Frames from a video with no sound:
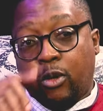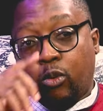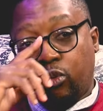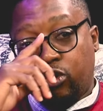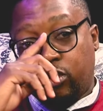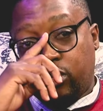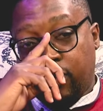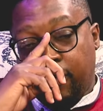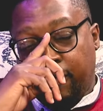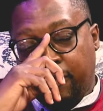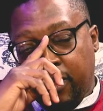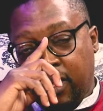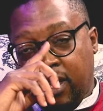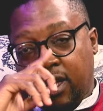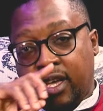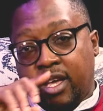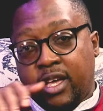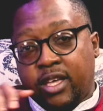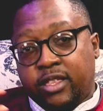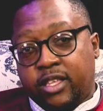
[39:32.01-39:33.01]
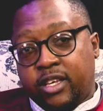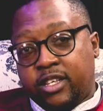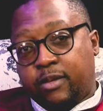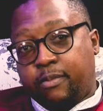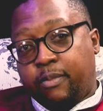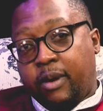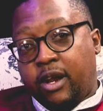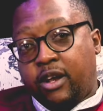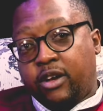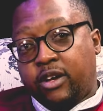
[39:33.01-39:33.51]
there's
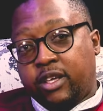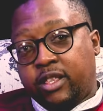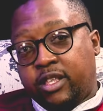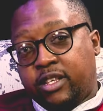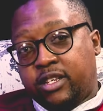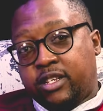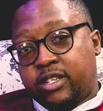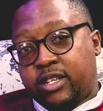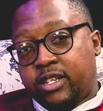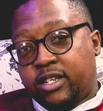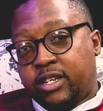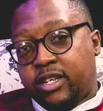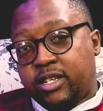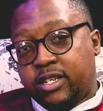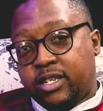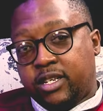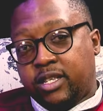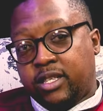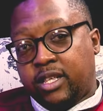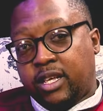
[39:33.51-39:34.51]
a sentence